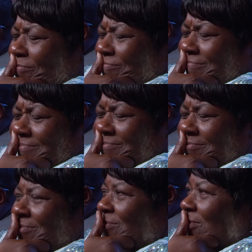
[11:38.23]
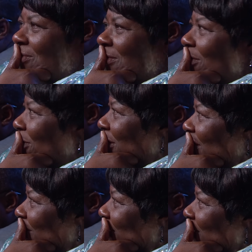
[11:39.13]
for me,
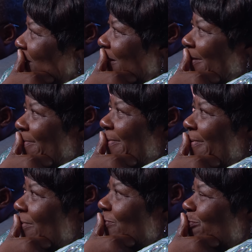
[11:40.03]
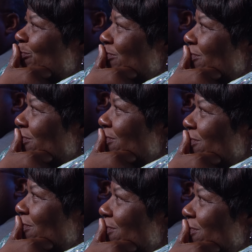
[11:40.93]
consistently giving up her basic needs
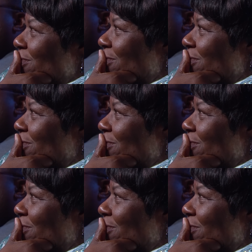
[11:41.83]
to give